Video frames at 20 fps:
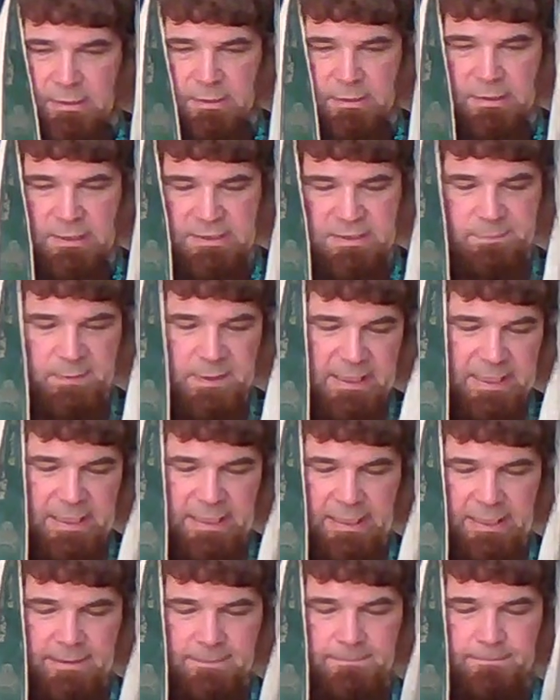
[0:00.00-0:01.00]
Let's
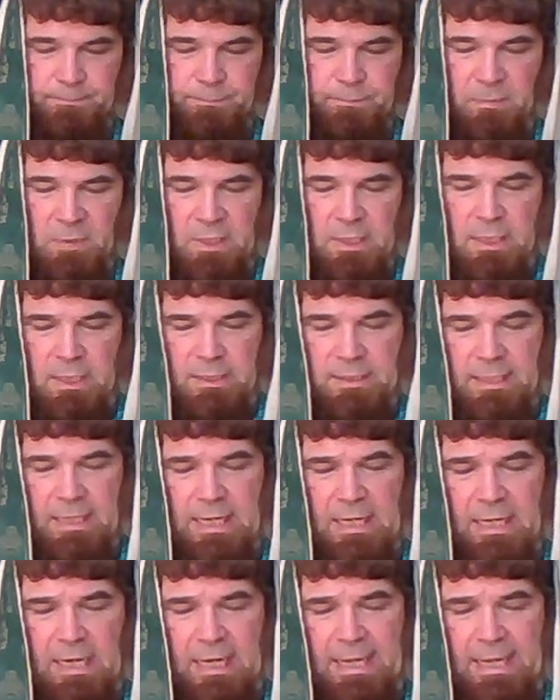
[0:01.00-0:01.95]
begin. Yeah,